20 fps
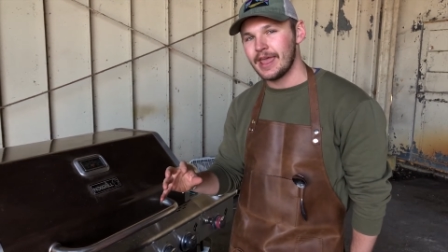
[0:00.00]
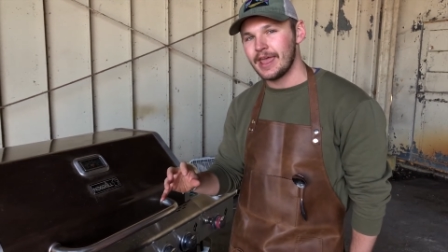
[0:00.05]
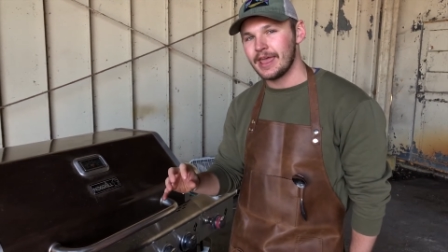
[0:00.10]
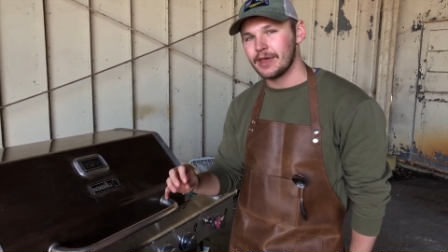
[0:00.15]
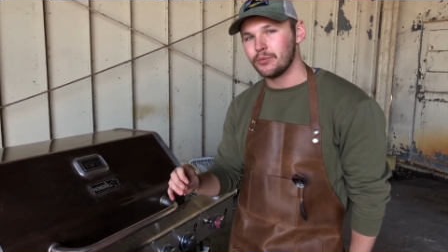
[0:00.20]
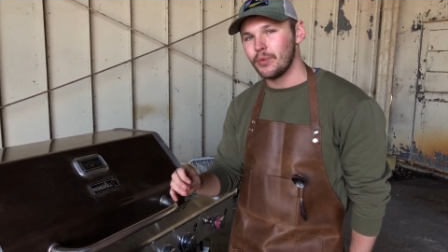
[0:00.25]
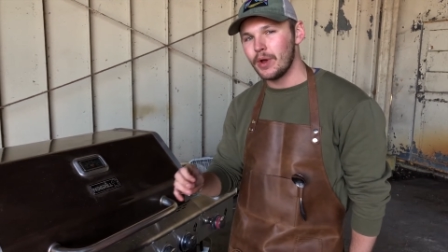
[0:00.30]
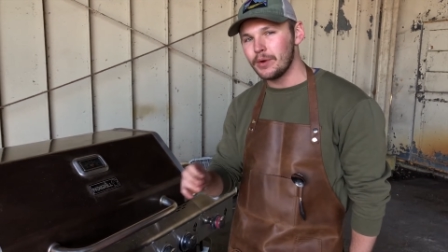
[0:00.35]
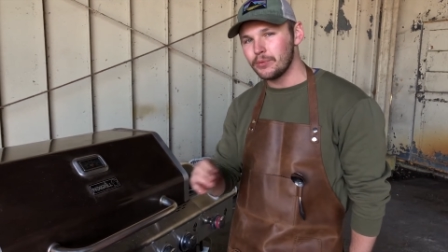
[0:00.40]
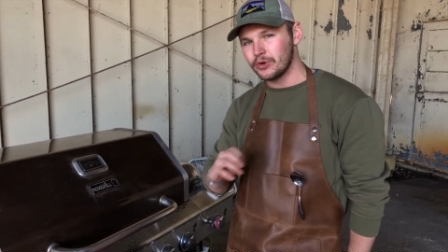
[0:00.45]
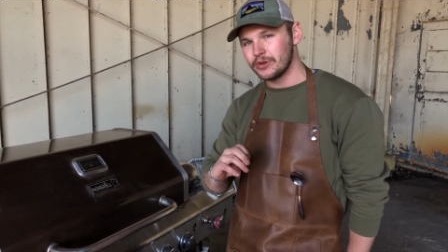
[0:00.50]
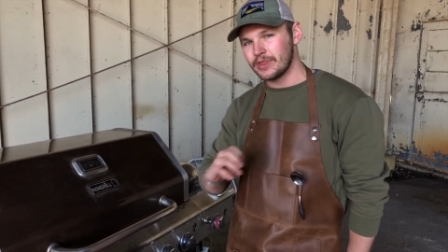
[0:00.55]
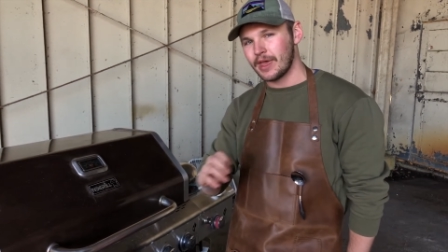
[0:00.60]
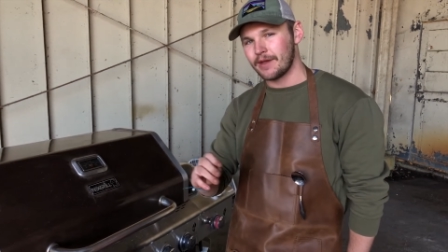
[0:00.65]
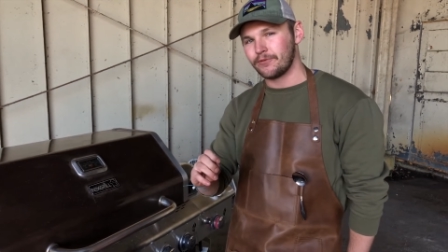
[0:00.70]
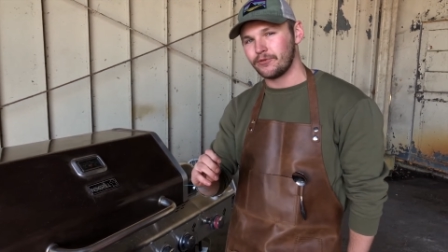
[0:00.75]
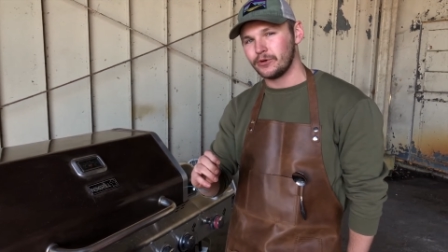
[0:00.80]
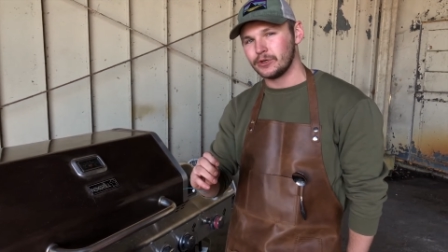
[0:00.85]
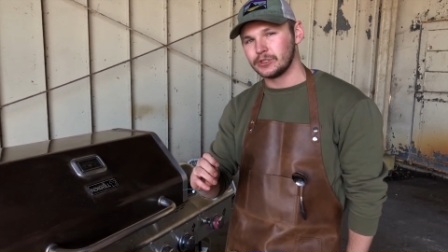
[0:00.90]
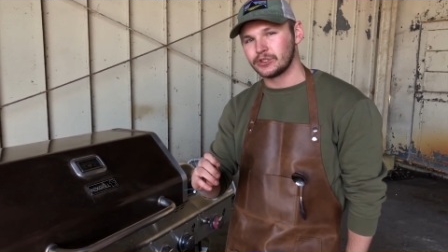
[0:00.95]
and when we're in
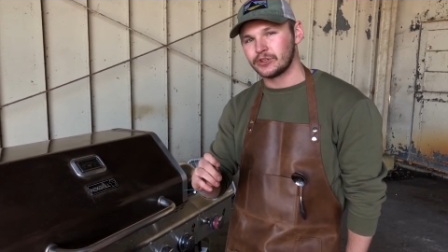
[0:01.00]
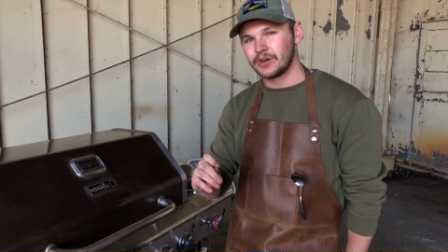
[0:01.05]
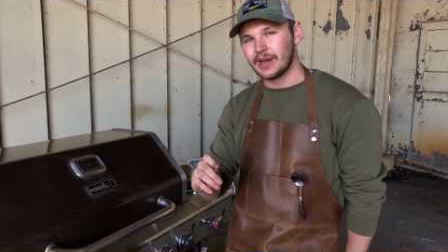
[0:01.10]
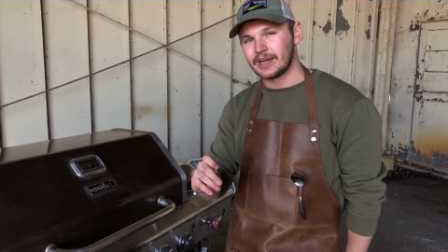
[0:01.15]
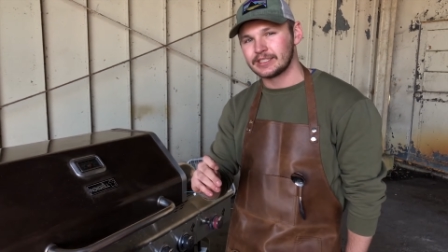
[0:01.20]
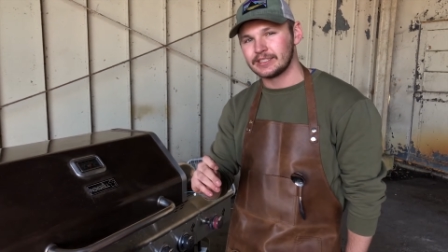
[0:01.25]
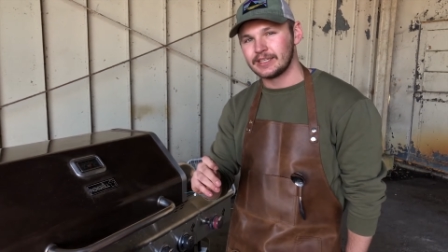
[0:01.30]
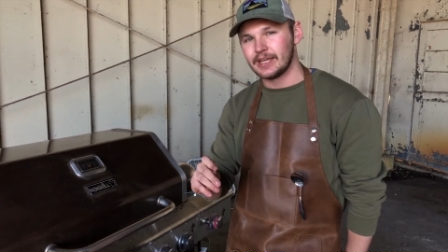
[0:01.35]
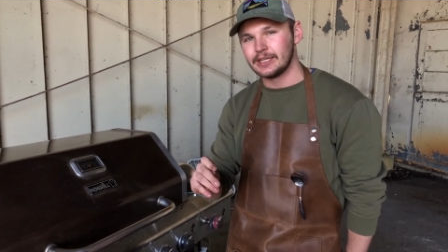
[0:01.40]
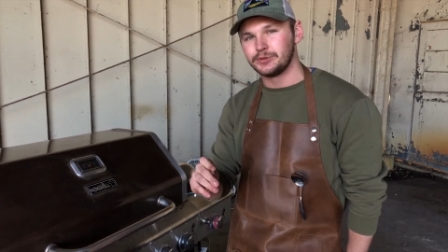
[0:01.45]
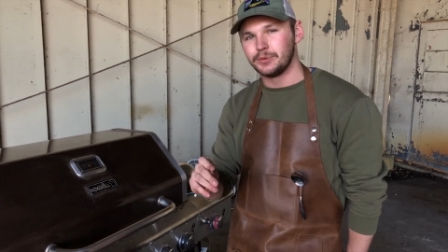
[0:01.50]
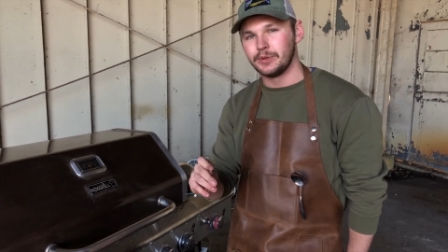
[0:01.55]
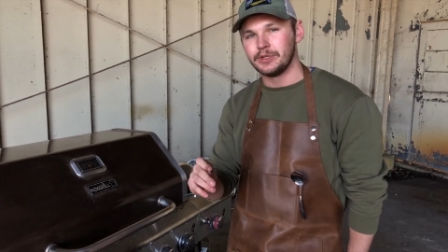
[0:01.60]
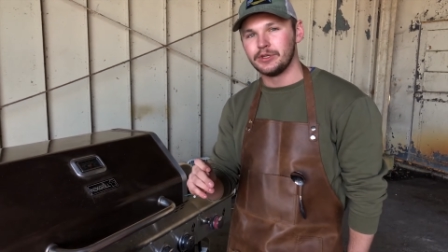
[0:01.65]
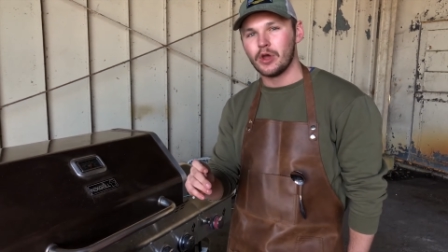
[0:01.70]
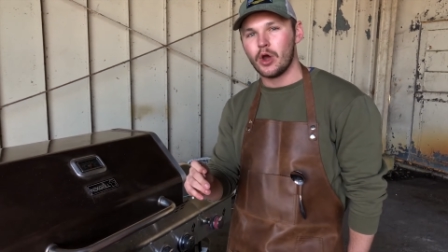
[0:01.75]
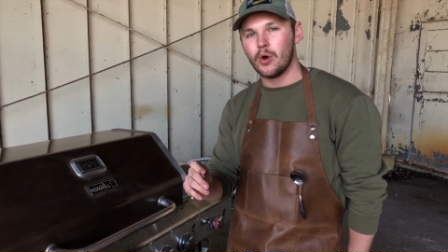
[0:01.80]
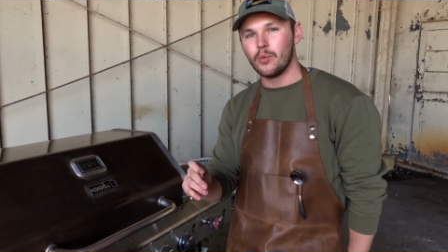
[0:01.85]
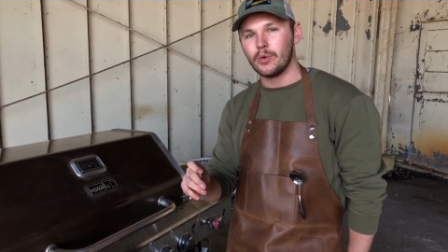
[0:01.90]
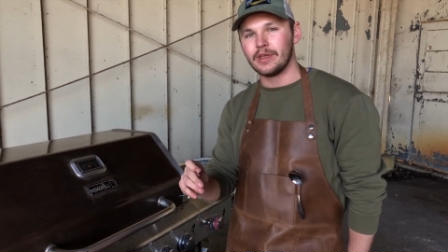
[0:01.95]
that first crack stage, we
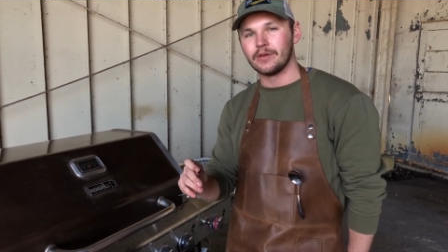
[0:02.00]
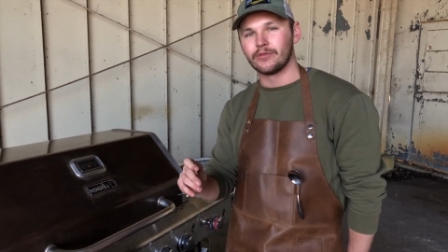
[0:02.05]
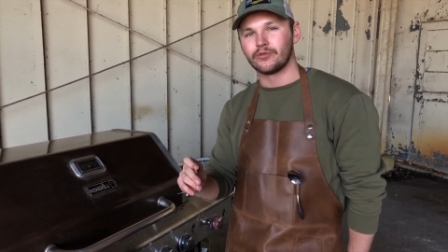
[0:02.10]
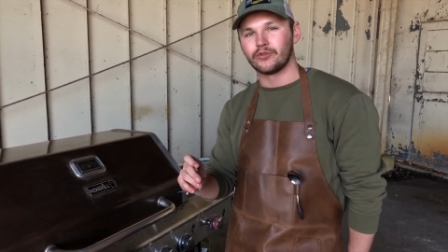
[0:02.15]
know we have